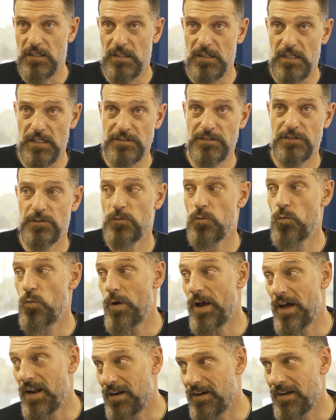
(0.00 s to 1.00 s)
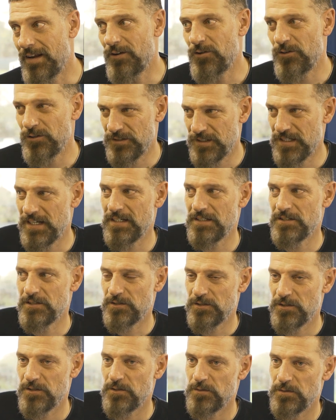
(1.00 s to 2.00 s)
let's do well and all that,
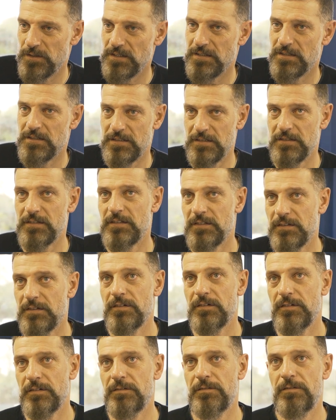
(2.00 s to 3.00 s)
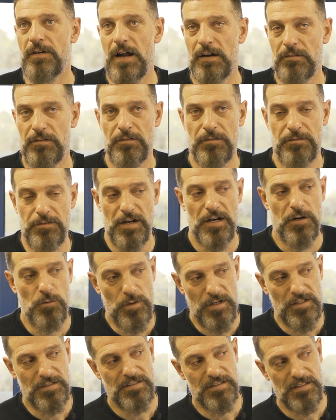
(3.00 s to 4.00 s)
you know. It's a
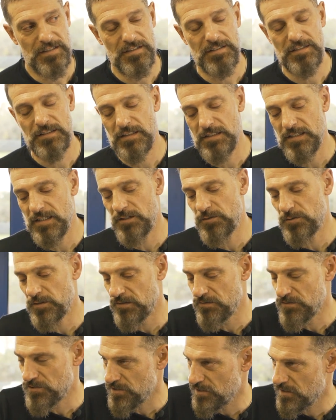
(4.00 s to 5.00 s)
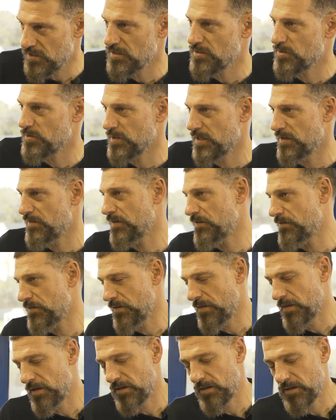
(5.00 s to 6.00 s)
farewell season, and you have shirts, you have
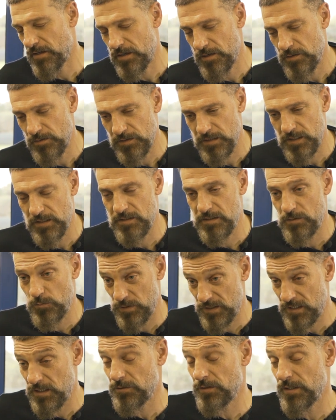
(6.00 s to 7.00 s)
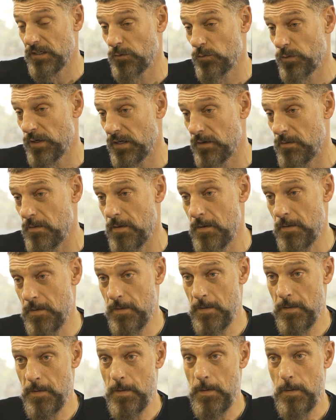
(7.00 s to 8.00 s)
everything and all that, and we done really well.
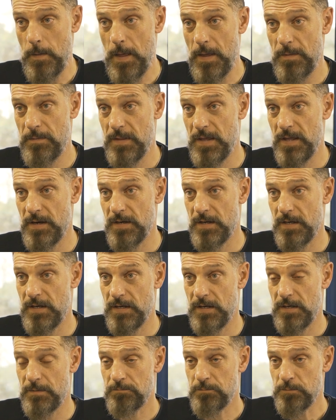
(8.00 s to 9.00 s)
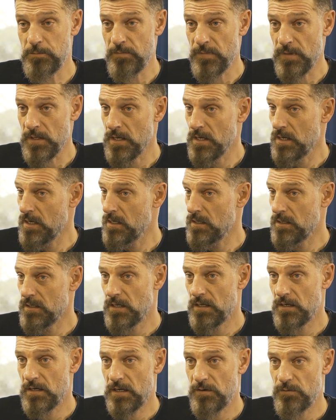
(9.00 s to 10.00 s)
And then
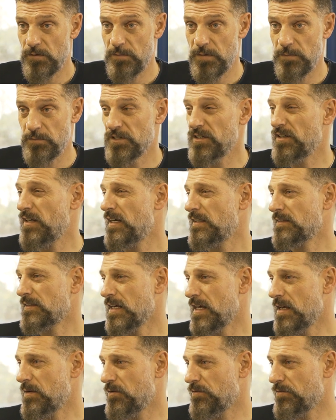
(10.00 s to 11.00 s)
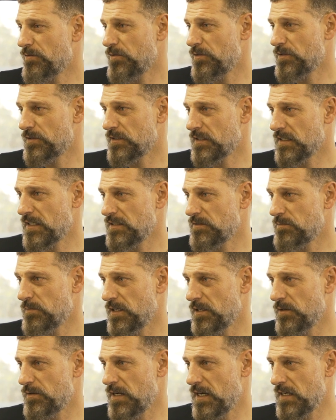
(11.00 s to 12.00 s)
I remember the last game, of course, against
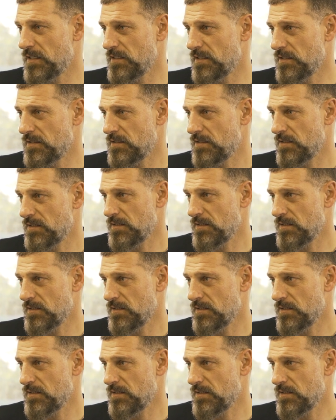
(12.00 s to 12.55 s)
Man United,